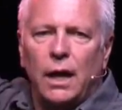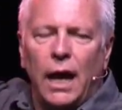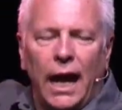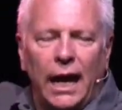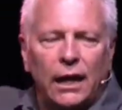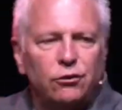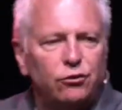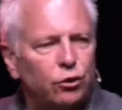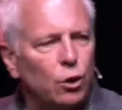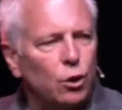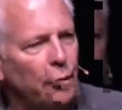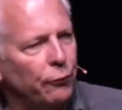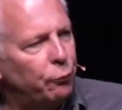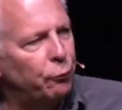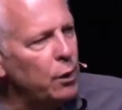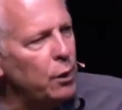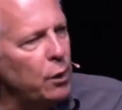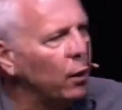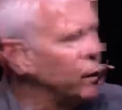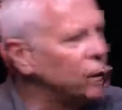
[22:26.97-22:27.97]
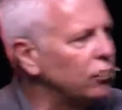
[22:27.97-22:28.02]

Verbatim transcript: And so, if we want a